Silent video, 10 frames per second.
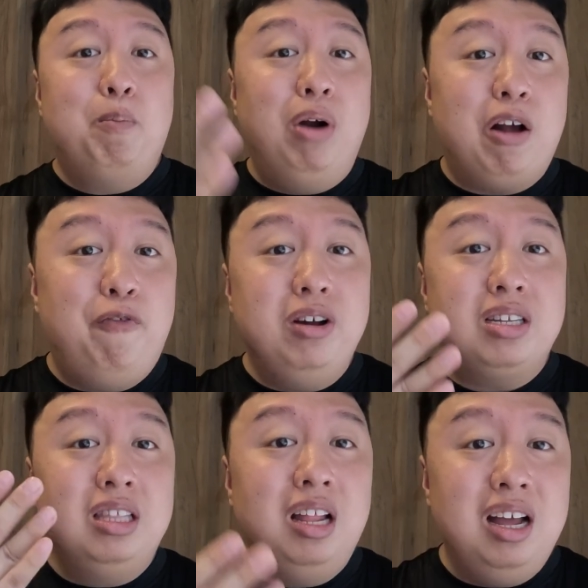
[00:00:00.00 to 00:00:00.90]

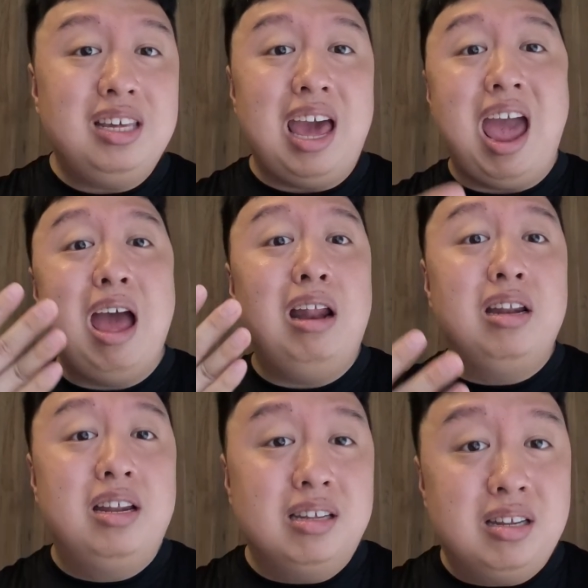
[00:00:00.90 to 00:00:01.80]
breakfast, lunch,
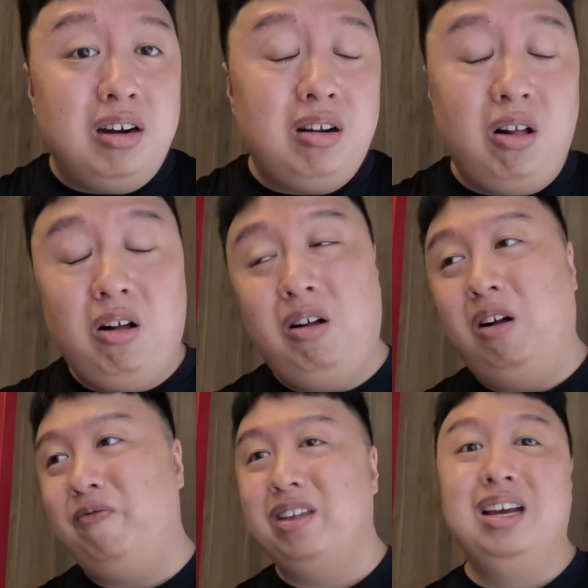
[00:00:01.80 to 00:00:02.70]
and dessert. Oh,